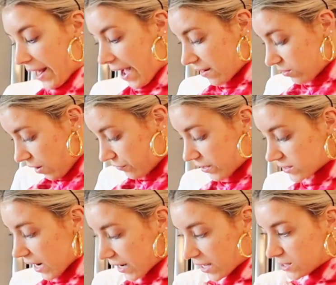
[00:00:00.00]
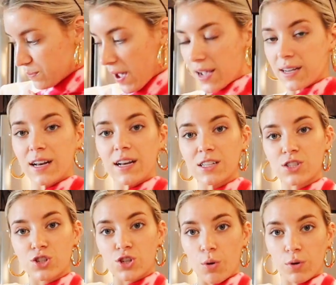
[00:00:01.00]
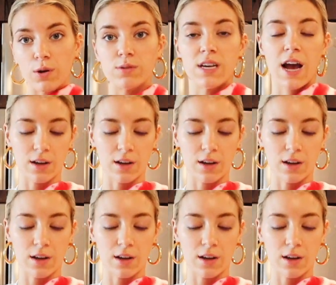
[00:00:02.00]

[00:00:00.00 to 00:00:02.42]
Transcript: I love that tie-dye's back, and it's so cozy.